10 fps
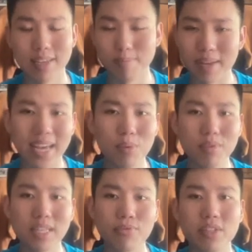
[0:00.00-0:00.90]
But I
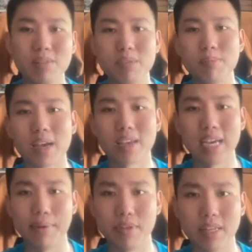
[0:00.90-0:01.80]
will definitely be back
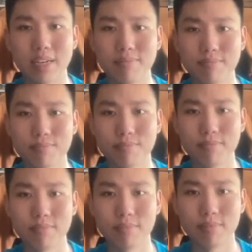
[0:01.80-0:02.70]
after that.
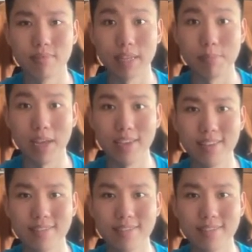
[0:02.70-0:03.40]
Bye.